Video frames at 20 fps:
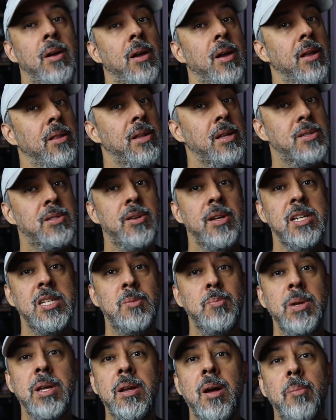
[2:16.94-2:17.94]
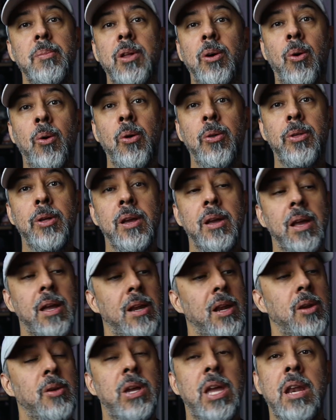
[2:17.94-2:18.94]
that's going to speed up the whole thing and
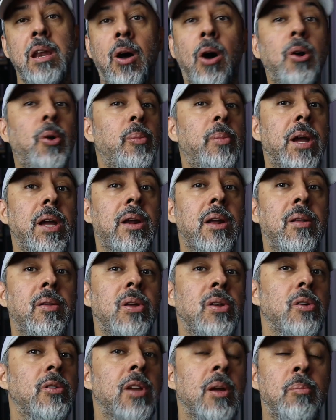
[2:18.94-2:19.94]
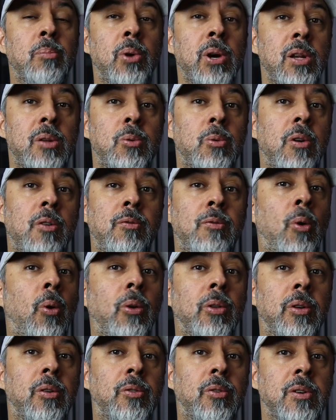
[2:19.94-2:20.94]
then you can automate it. You can point to a
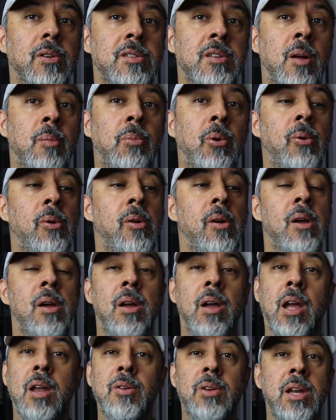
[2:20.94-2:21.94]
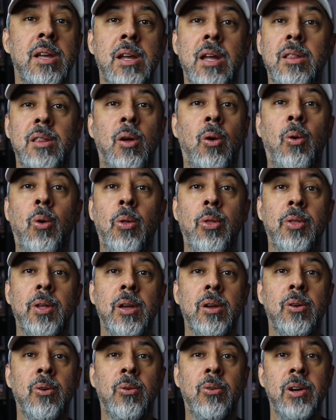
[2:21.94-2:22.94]
folder, for example, and you can get the whole
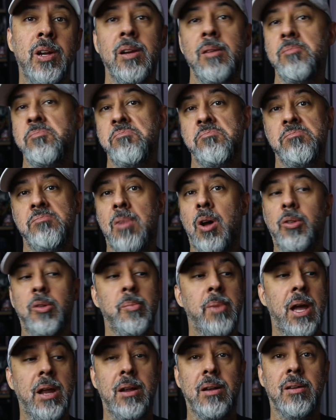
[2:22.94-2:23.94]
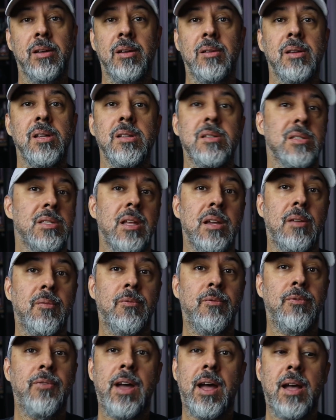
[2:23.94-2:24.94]
thing going automatically. It's like
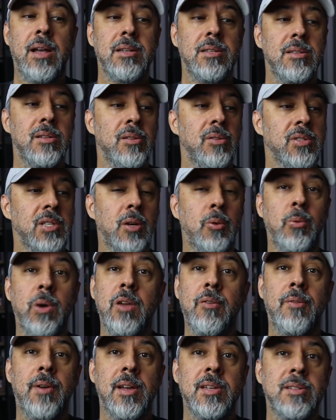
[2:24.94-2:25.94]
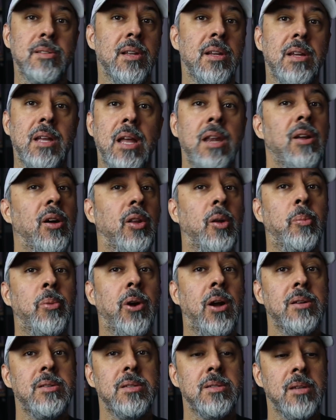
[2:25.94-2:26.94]
fast, you know, it's like way faster than any other
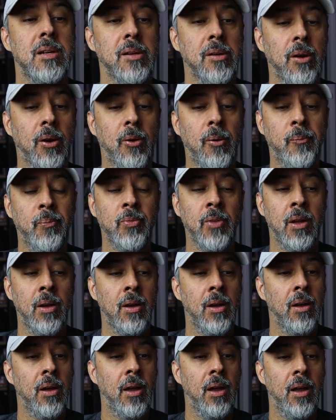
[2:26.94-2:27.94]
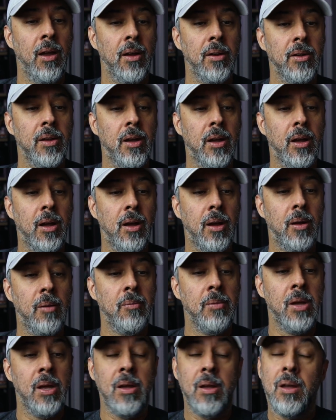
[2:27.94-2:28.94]
process I know. And uh,
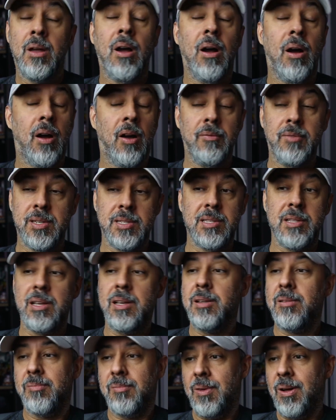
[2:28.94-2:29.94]
obviously,